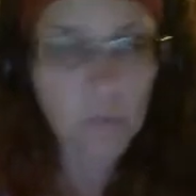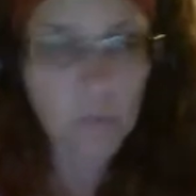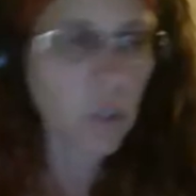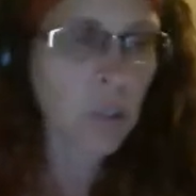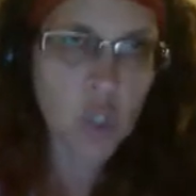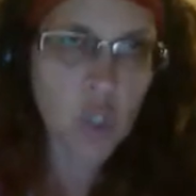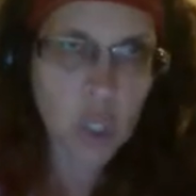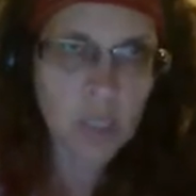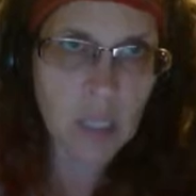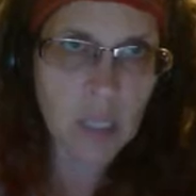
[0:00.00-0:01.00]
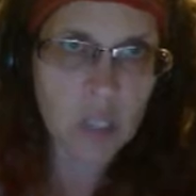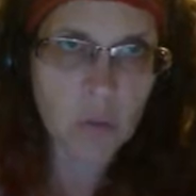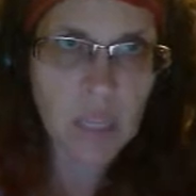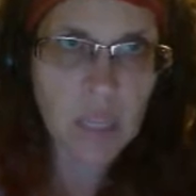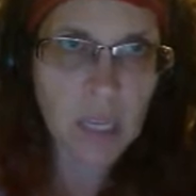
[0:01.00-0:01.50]
which is just as you
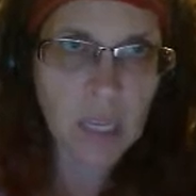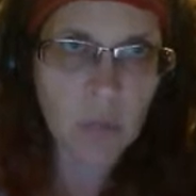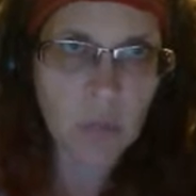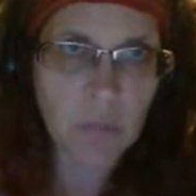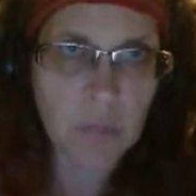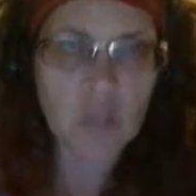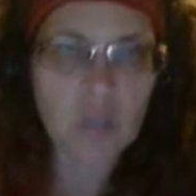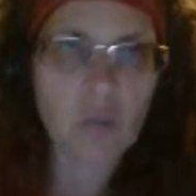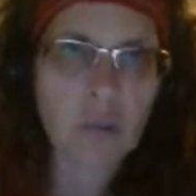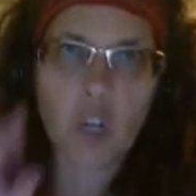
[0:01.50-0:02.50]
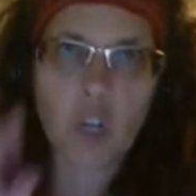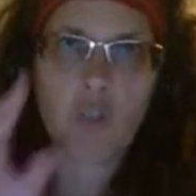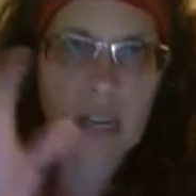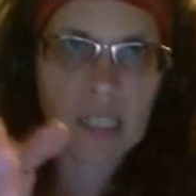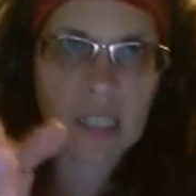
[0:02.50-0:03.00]
would think it would be, sort of
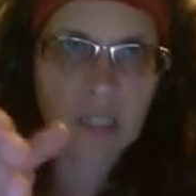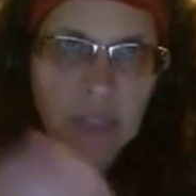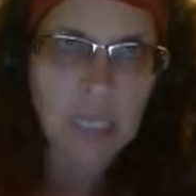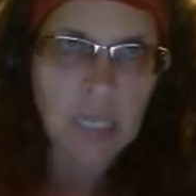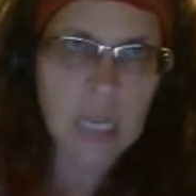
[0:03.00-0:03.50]
aggressively